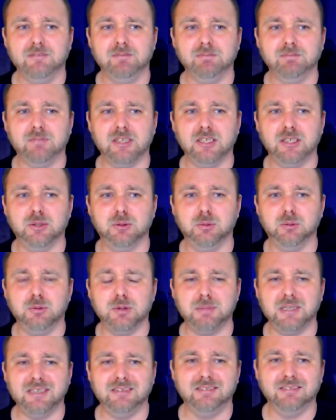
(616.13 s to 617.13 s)
I
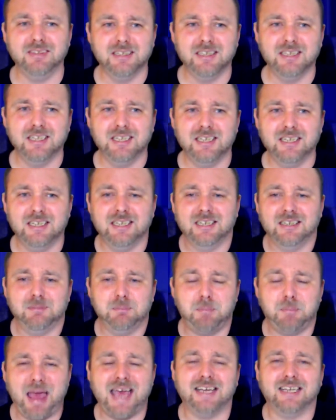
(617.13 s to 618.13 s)
mean,
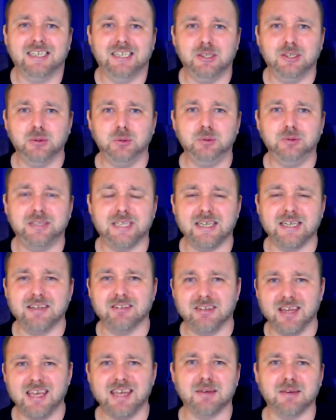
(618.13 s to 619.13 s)
back in the old days,
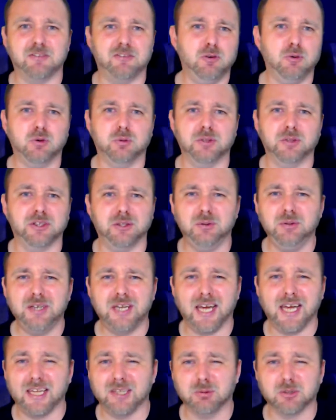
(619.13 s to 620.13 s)
yeah, folk were doing
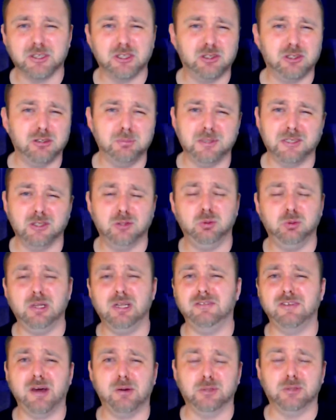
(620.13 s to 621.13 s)
that. They were streaming
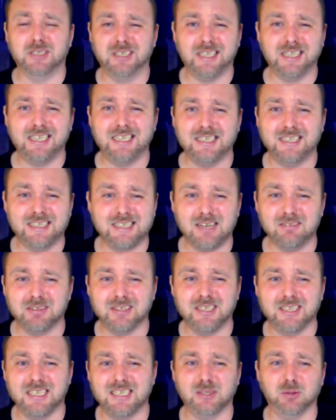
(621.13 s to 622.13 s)
12 hours a day, 7
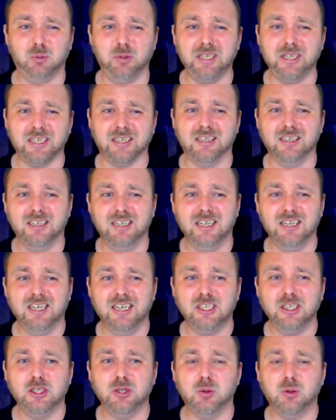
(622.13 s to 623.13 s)
days a week,
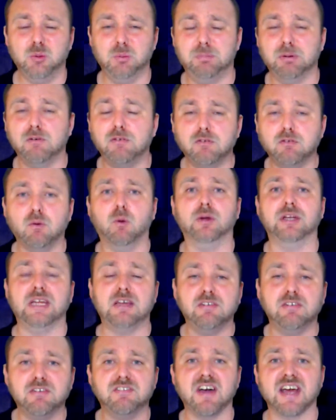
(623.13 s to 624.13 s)
before they
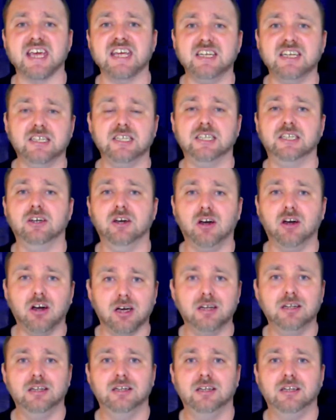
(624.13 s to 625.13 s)
finally got
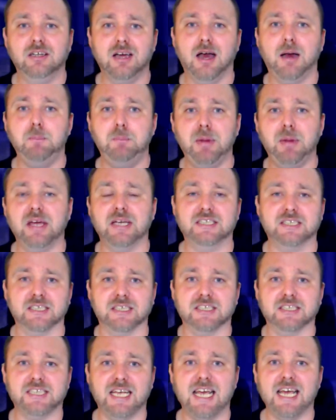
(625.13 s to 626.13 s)
a bit of
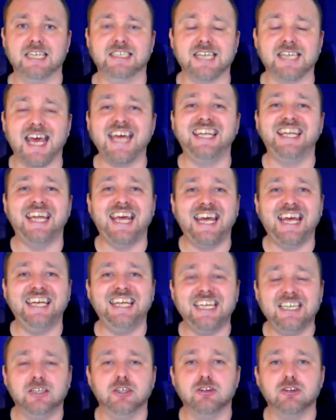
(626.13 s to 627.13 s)
success and then they
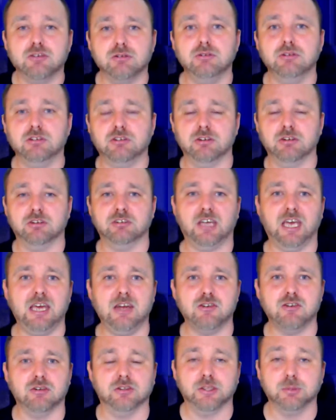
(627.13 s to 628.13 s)
could choose their
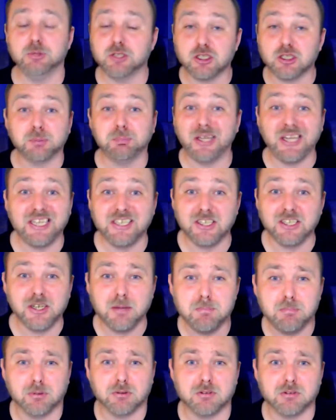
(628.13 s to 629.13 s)
schedule. They were just playing the
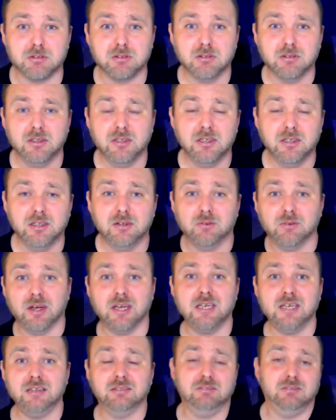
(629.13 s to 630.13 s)
numbers,
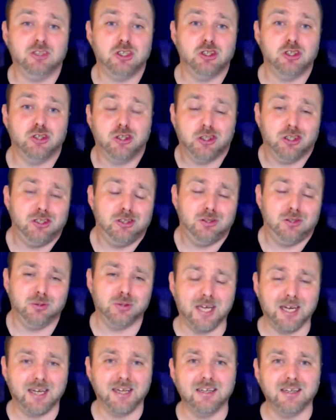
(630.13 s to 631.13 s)
right? You could do
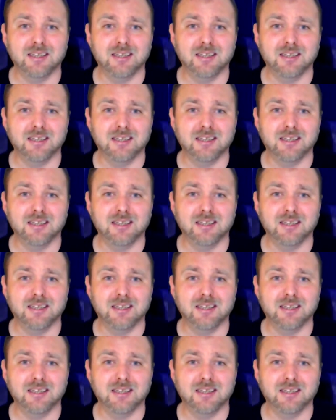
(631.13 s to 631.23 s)
that.